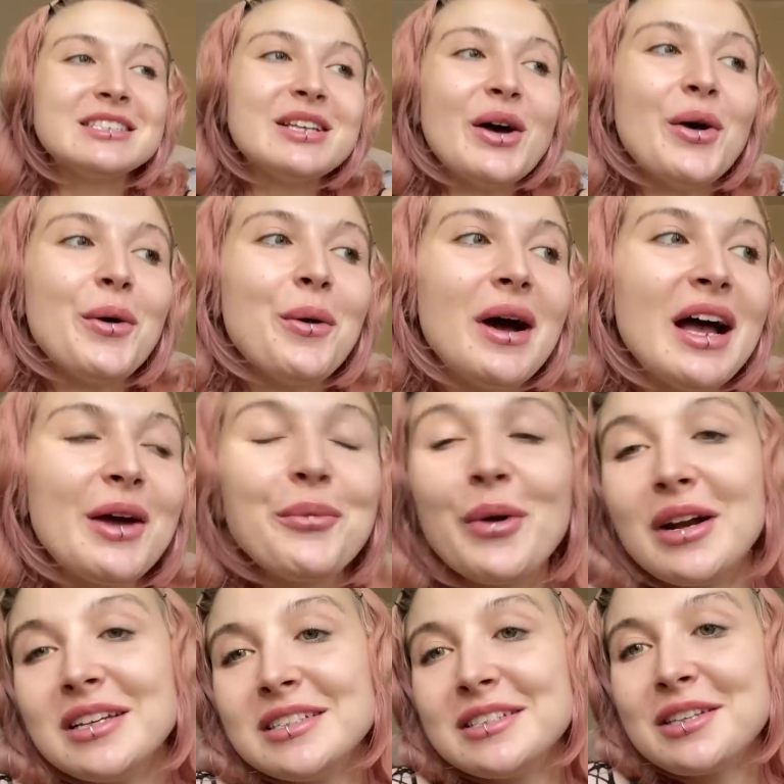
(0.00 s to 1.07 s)
So I
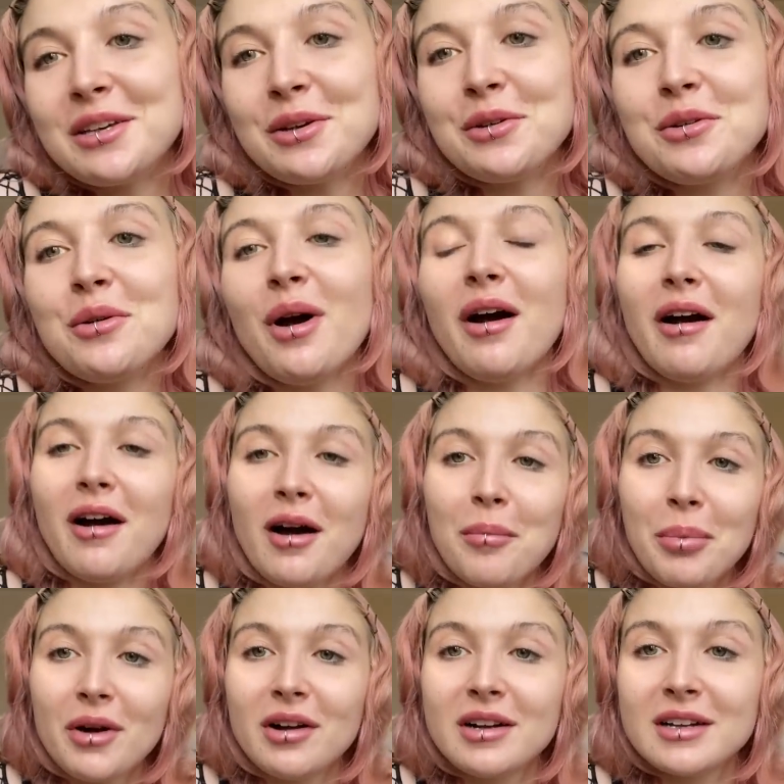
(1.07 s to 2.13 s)
wanted to
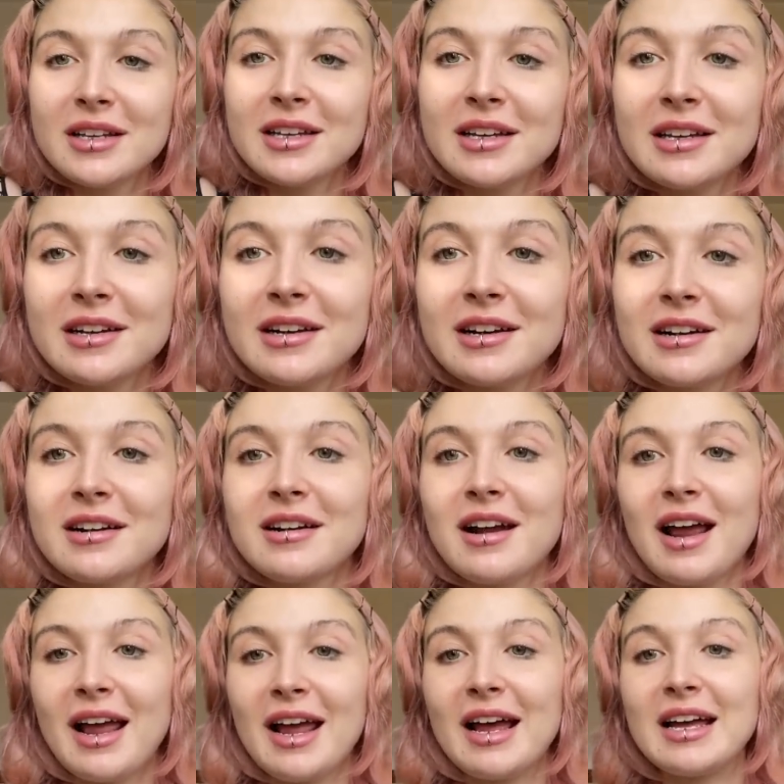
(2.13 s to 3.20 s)
hop on
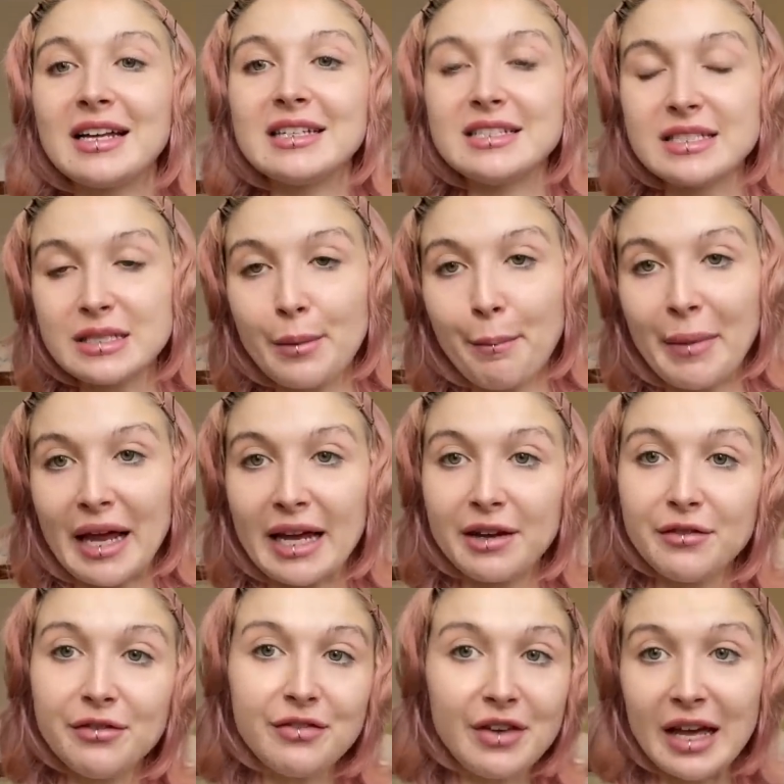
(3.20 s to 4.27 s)
here and make a
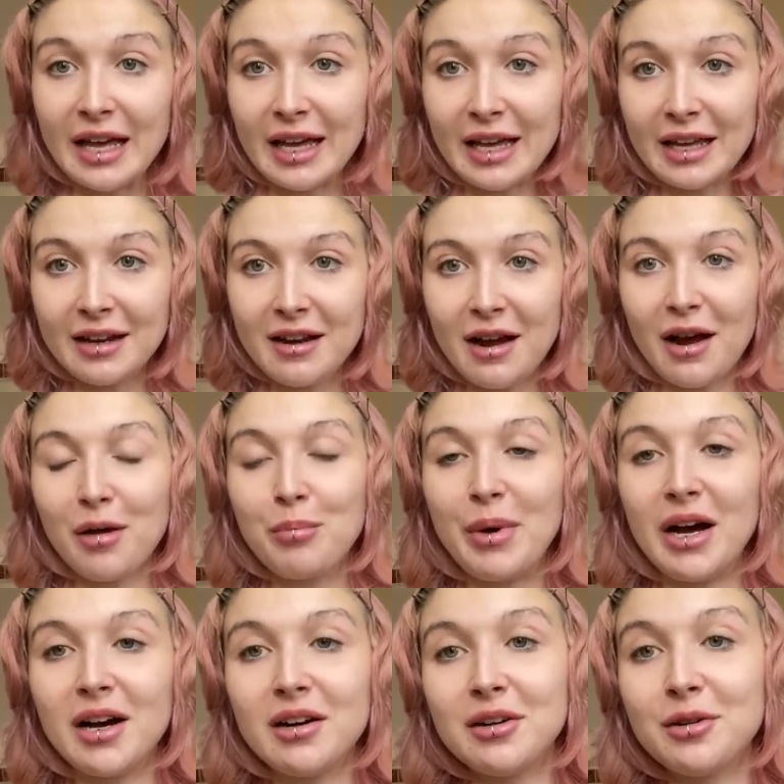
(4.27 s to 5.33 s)
vid
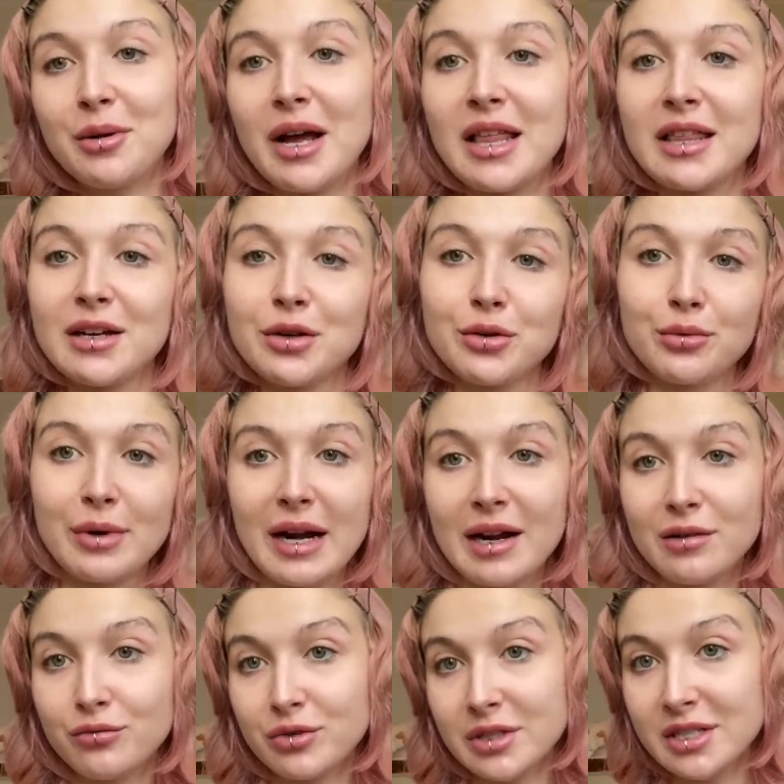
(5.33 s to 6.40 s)
about the
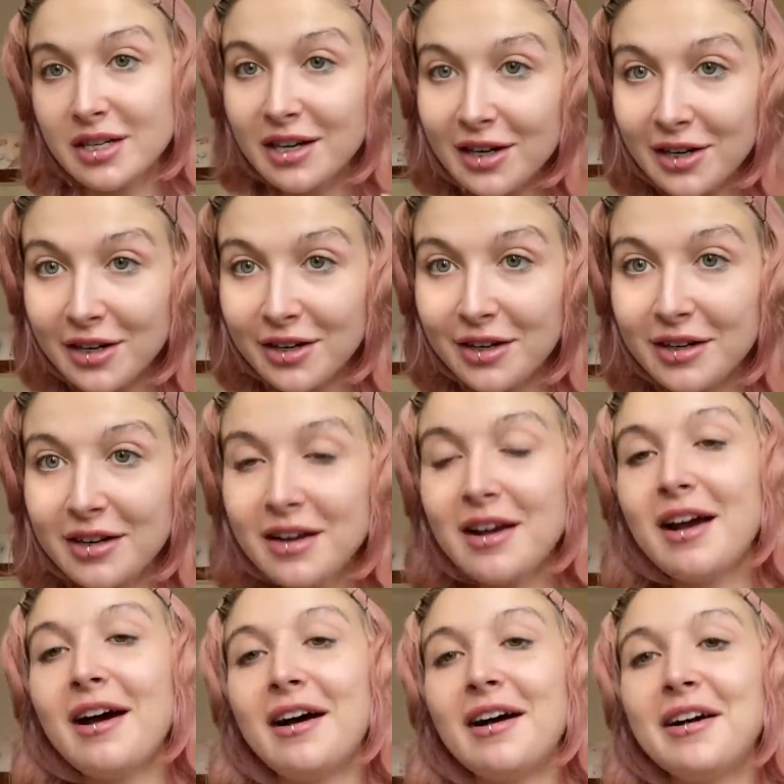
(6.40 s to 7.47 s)
grand return
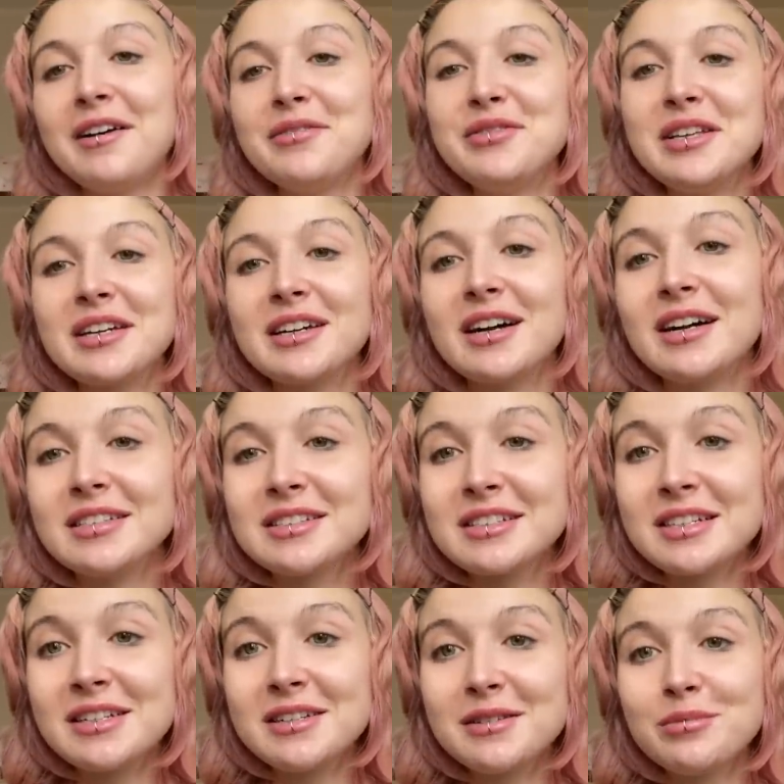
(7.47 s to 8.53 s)
of the
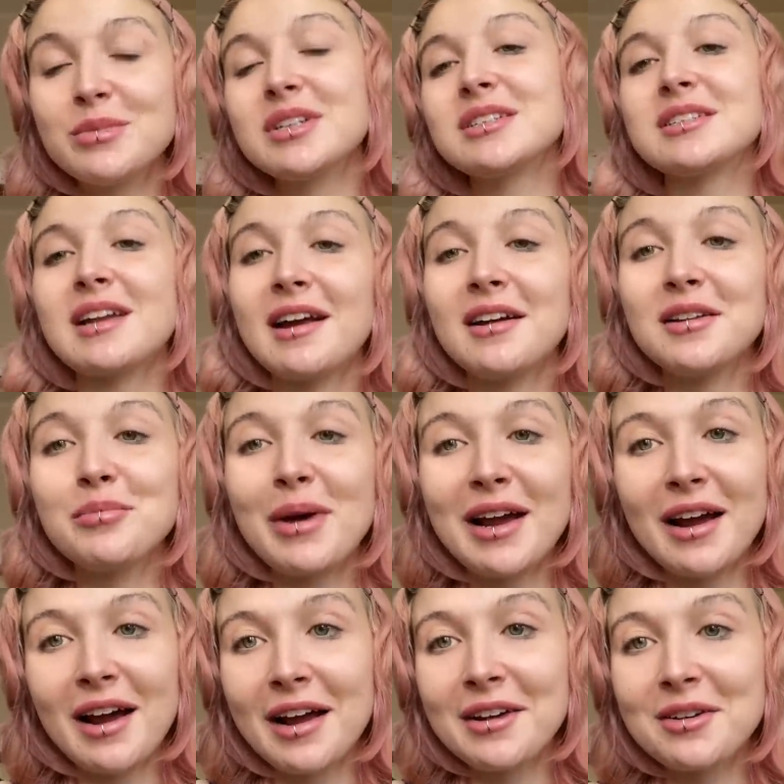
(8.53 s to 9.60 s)
custom styled by
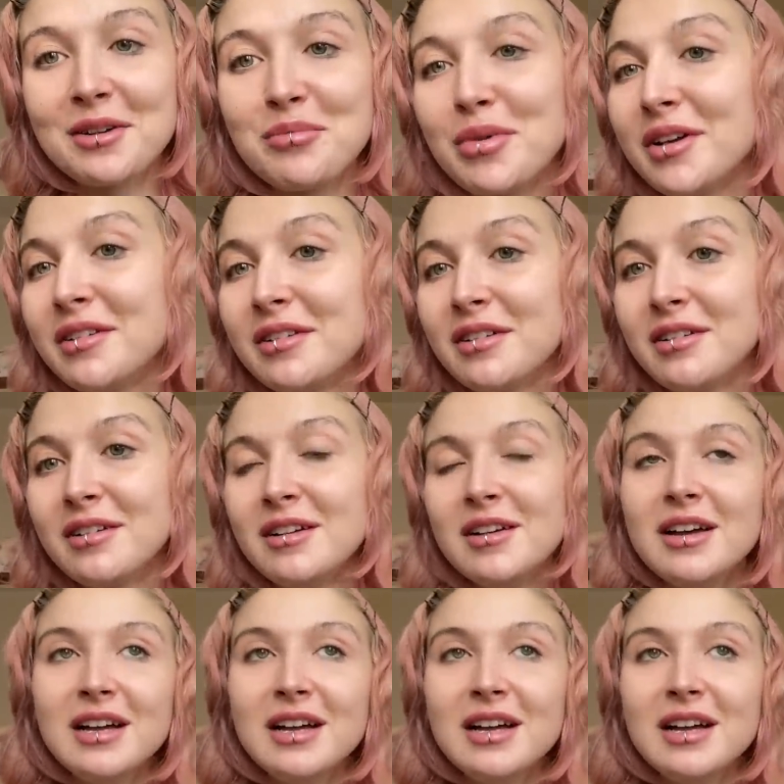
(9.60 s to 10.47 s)
iGirl bundle.